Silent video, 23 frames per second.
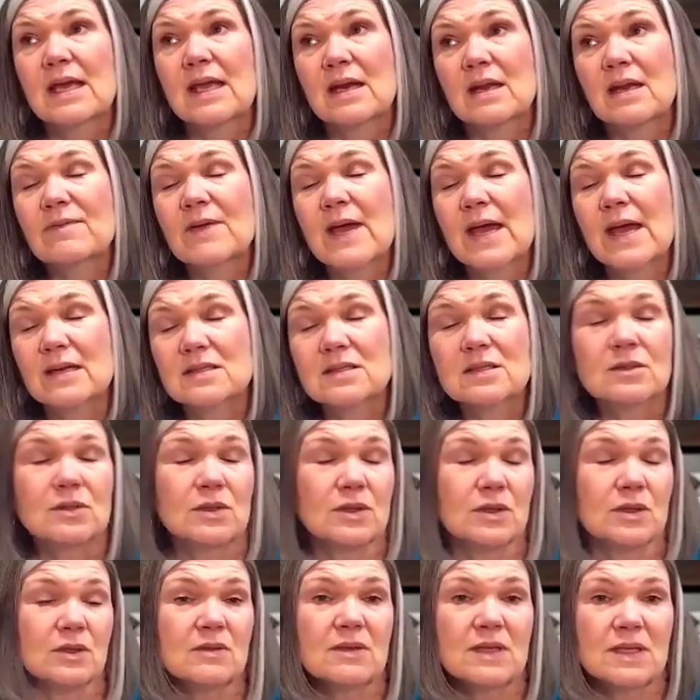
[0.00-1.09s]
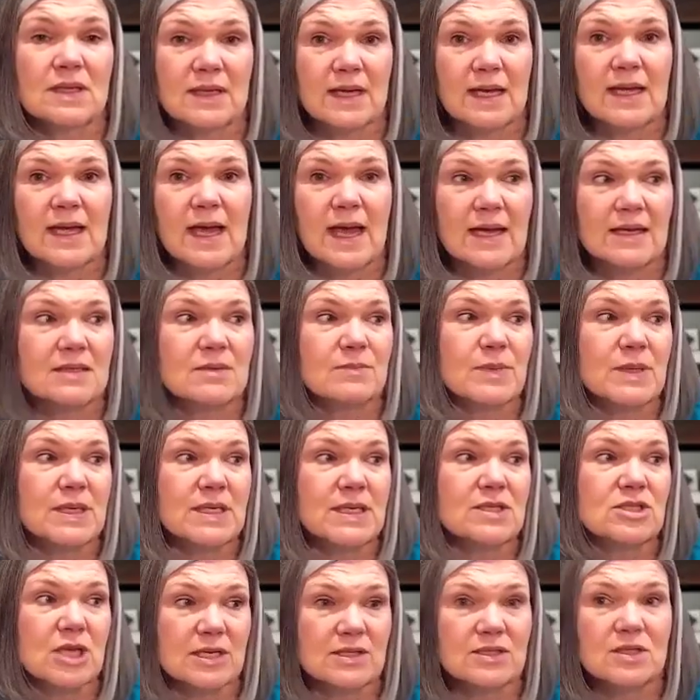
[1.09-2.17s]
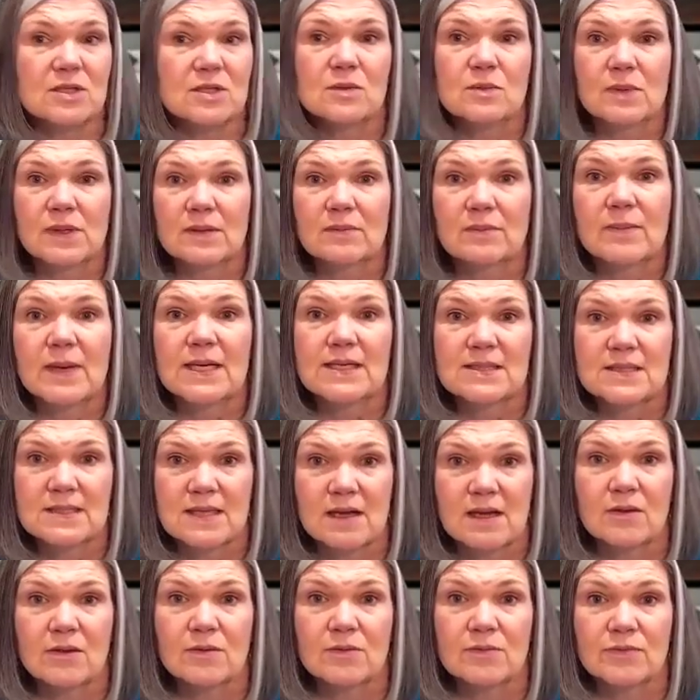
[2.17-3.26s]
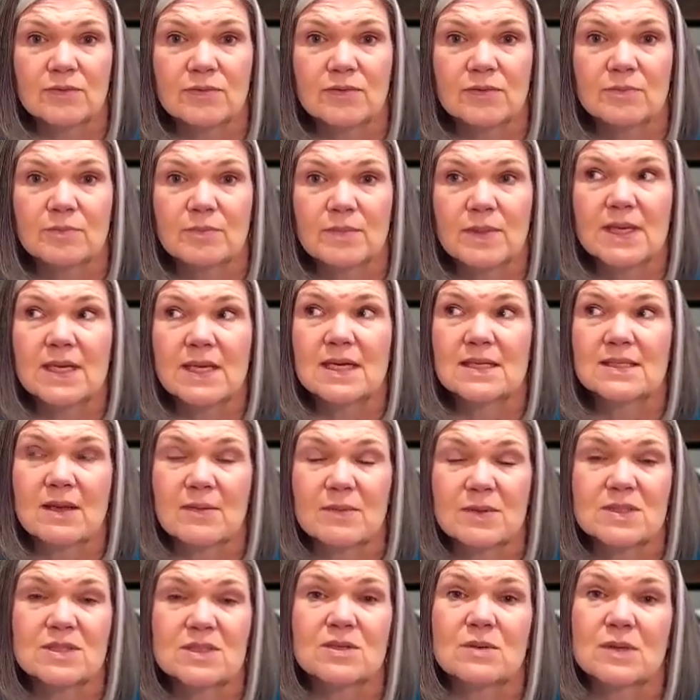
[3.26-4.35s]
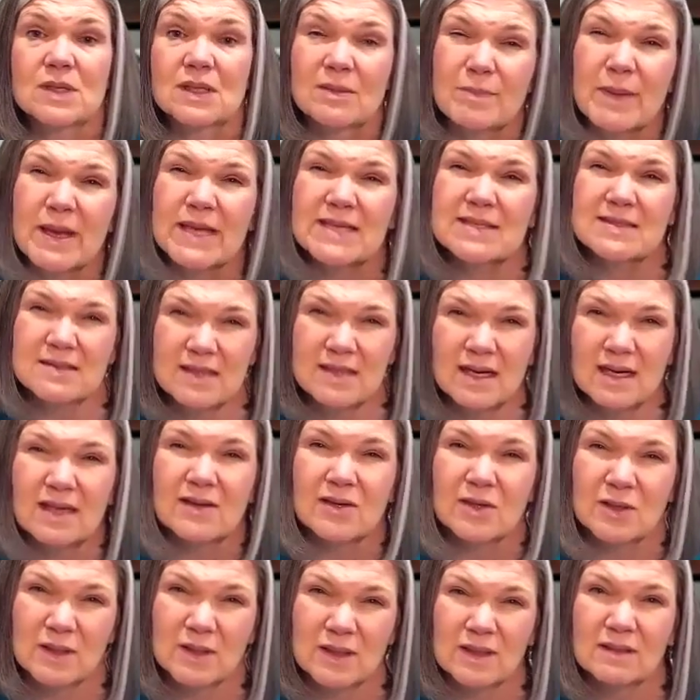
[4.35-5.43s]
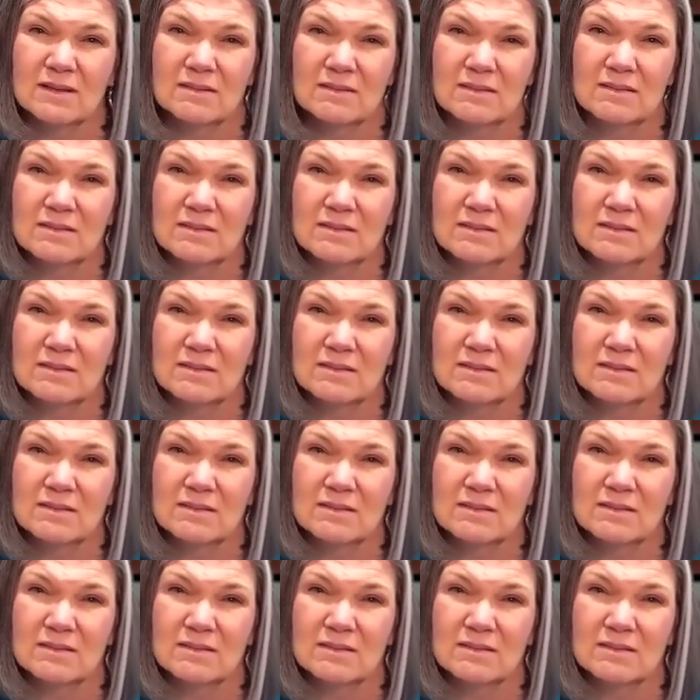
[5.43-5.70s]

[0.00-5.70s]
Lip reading: I've had to learn that I had to be gentle with myself because I was doing the best that I could.